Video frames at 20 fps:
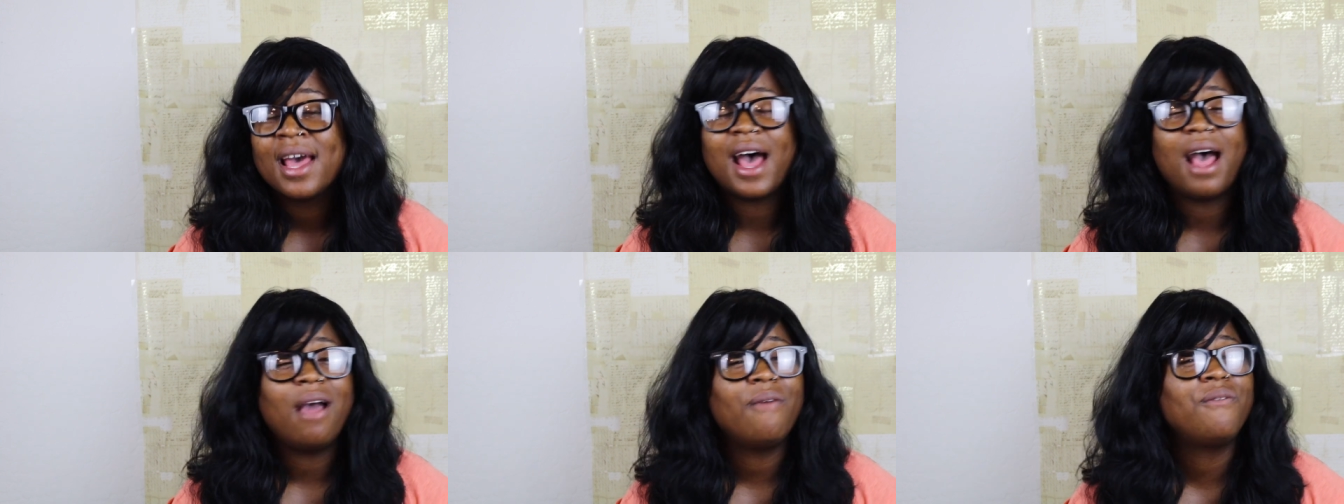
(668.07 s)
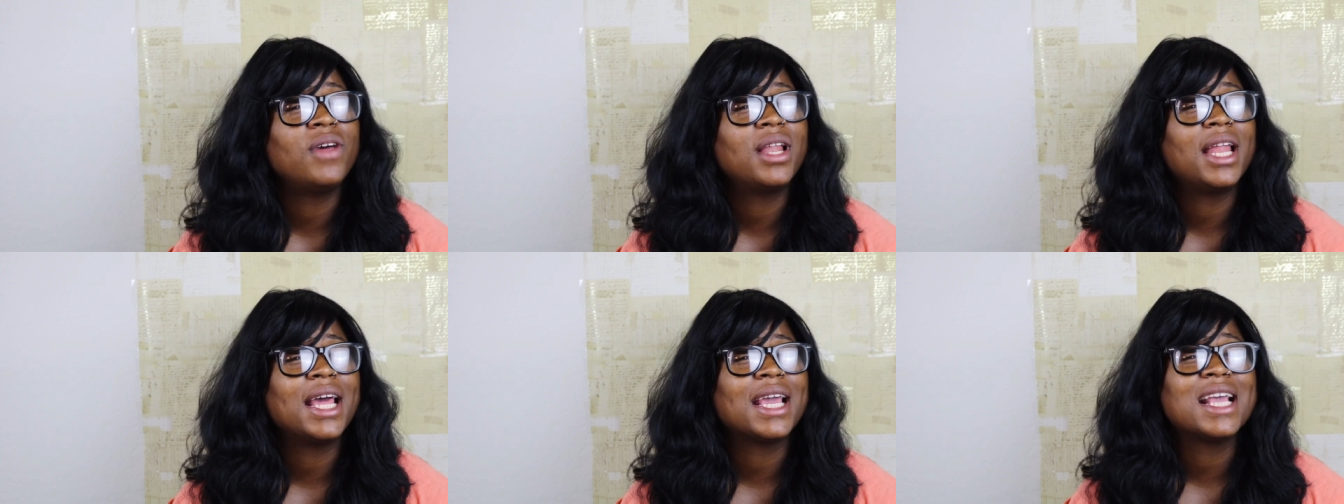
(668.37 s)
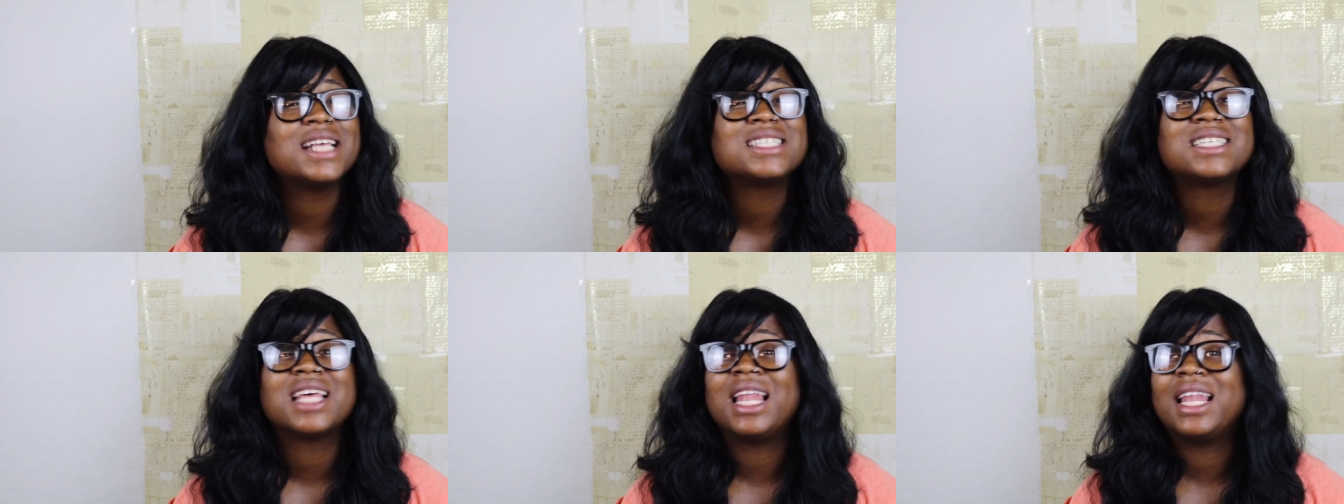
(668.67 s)
I feel like
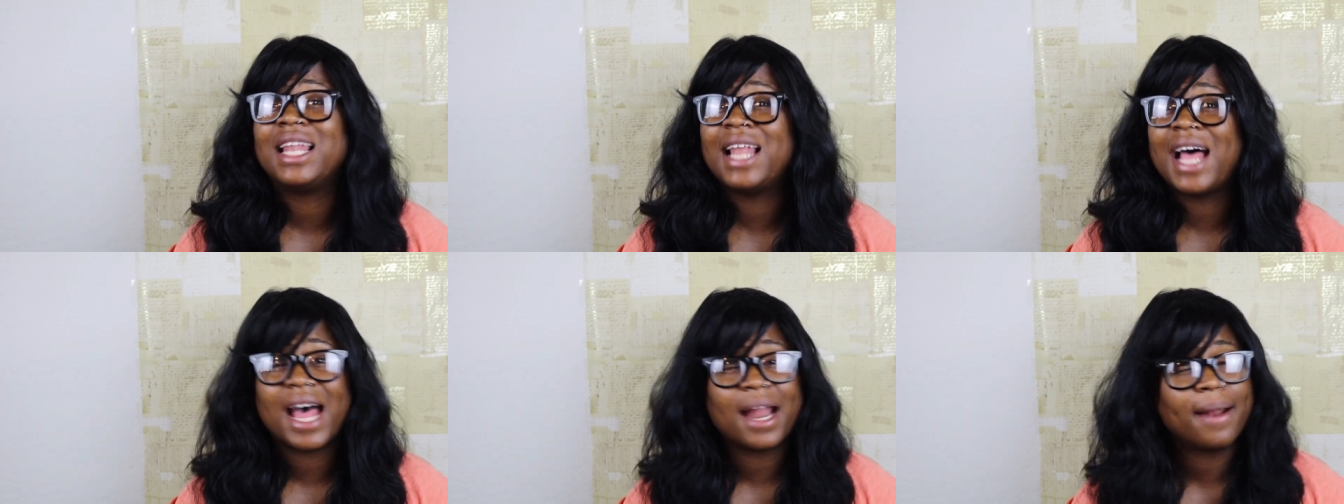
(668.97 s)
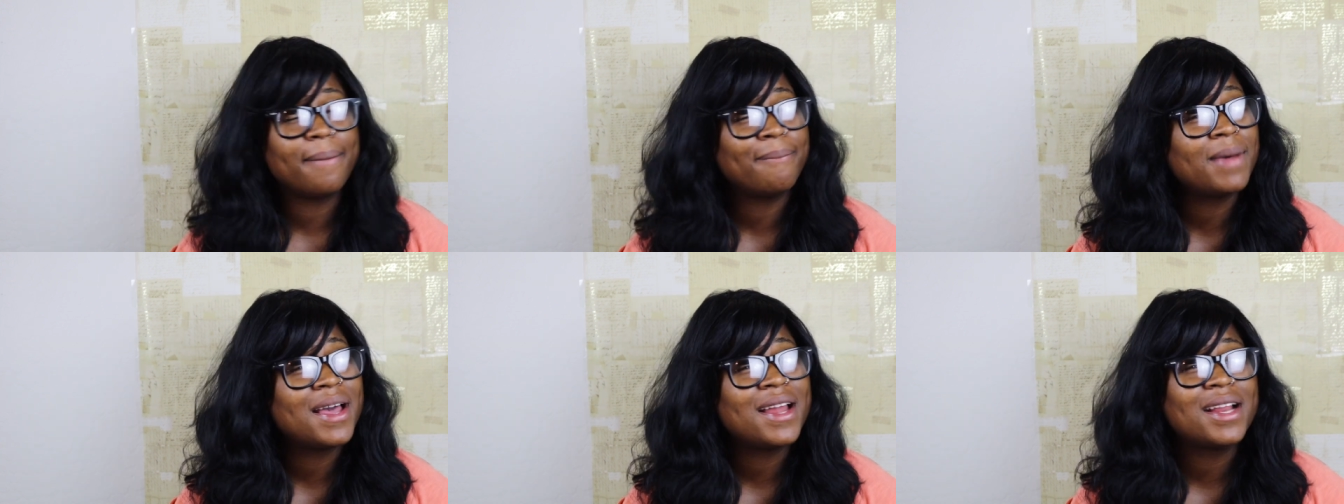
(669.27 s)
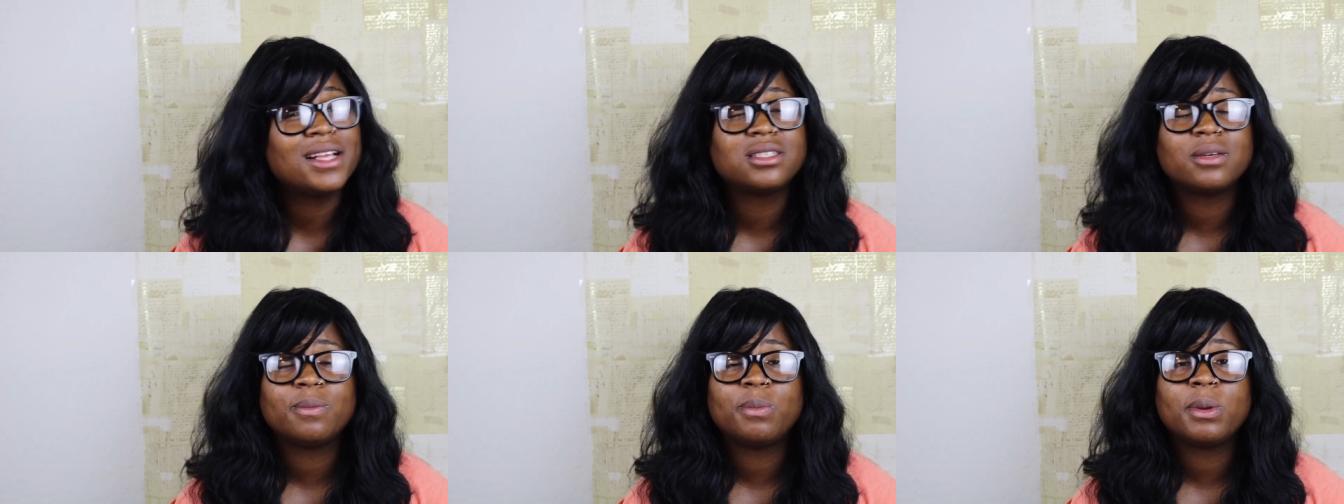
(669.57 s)
it's a lot of
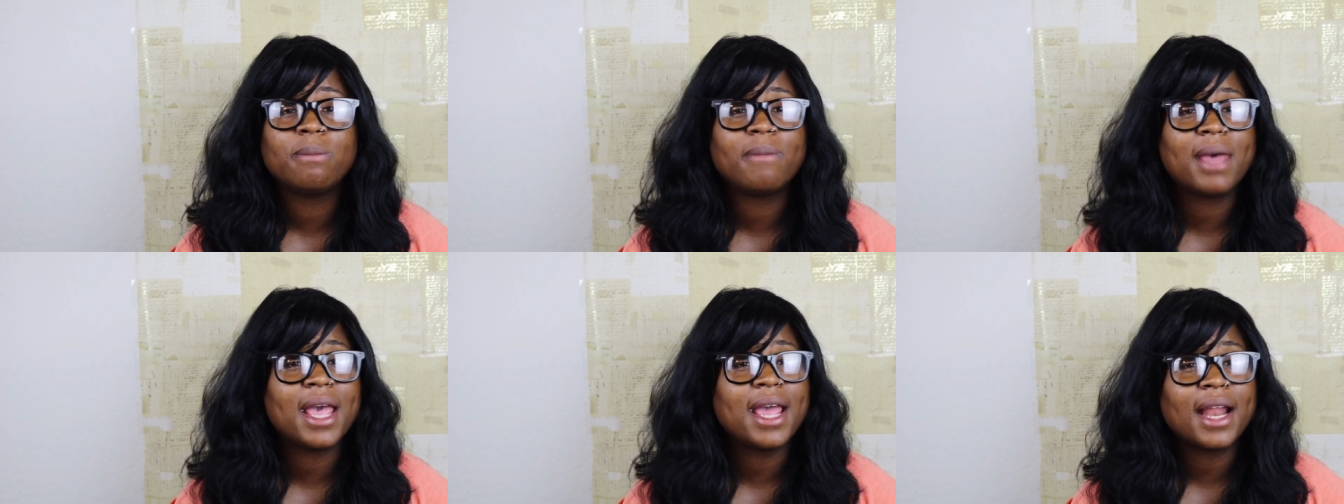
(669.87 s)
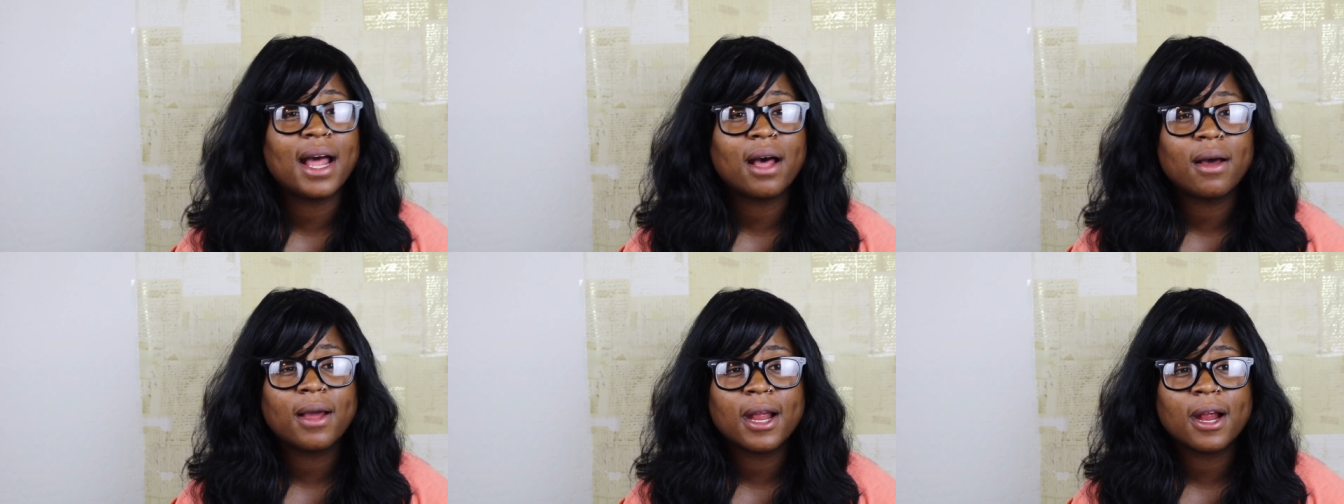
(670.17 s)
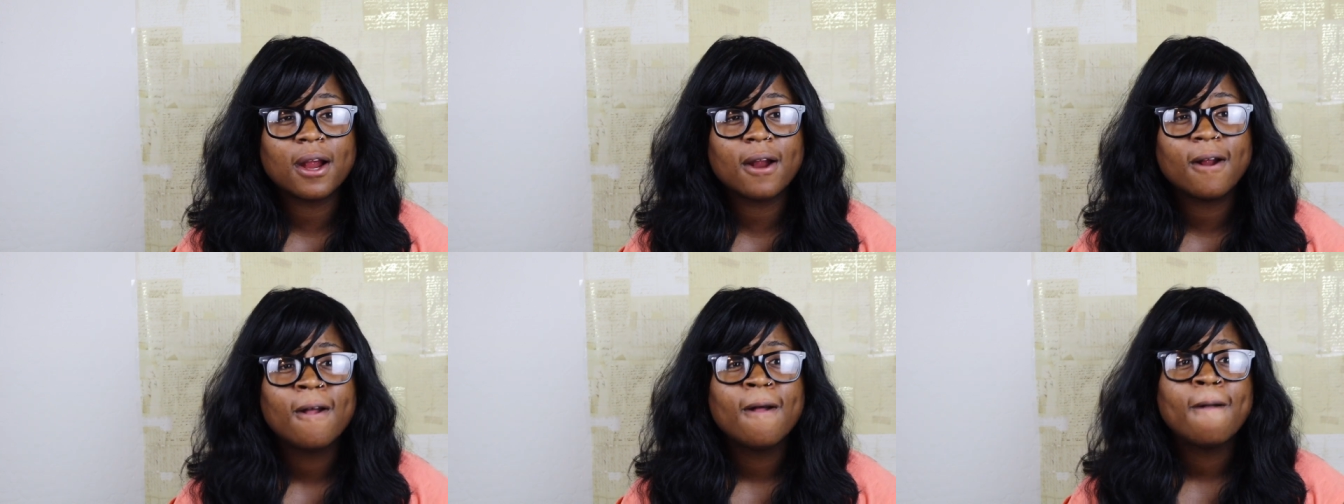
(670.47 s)
money to be made out
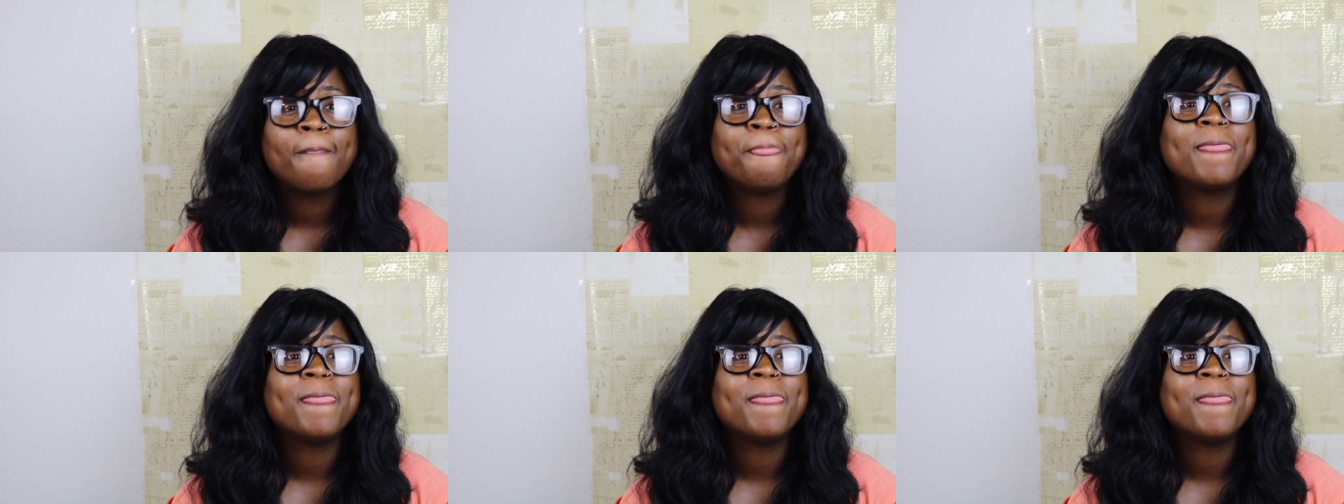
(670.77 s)
here.